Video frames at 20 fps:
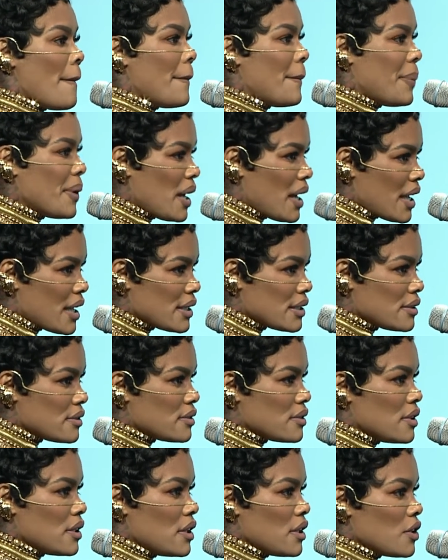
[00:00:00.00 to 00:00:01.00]
But,
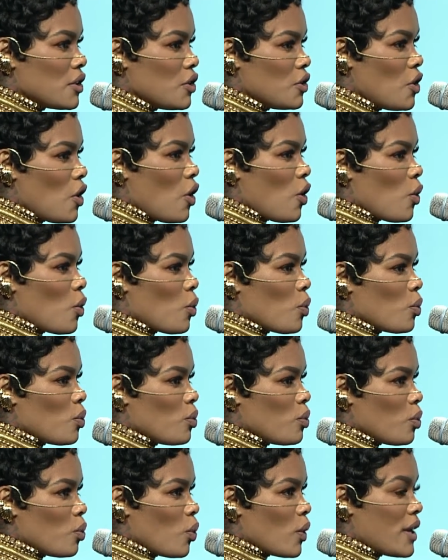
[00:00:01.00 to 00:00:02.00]
you know,
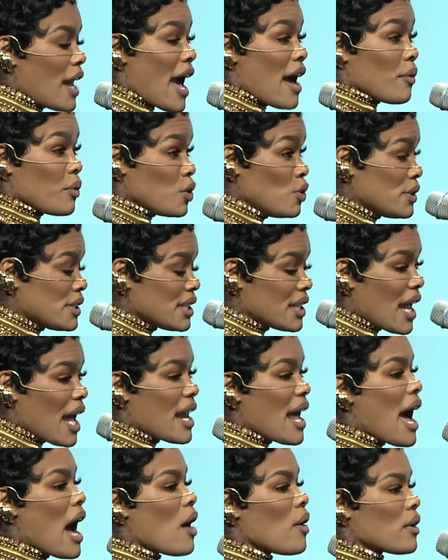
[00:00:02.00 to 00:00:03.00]
when you see
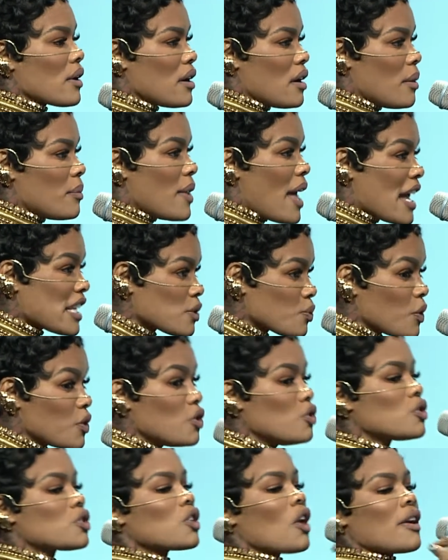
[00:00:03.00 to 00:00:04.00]
that outcome, that's when
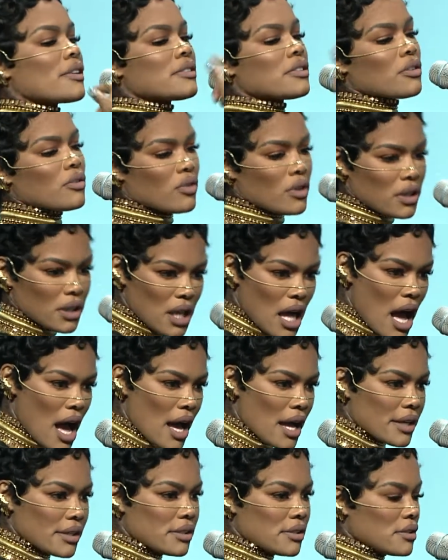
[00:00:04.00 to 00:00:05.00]
you start to
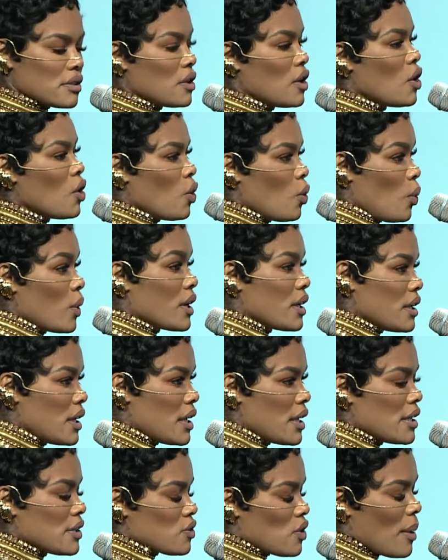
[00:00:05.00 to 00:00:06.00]
realize what it
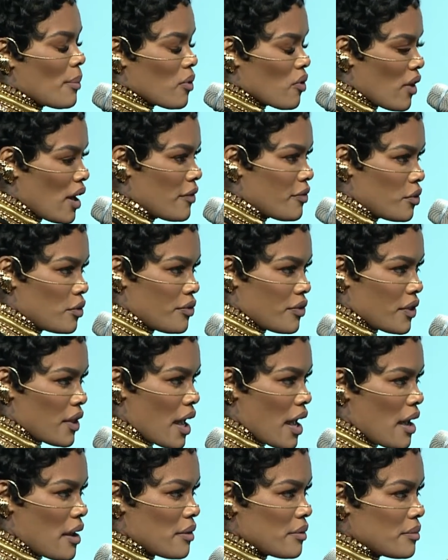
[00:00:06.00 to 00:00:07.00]
is. So I'm grateful for
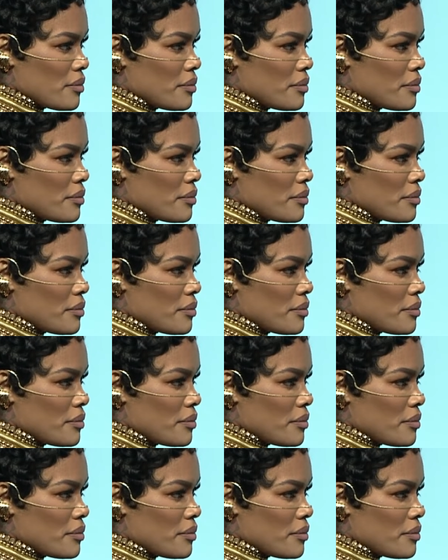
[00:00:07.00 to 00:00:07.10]
that.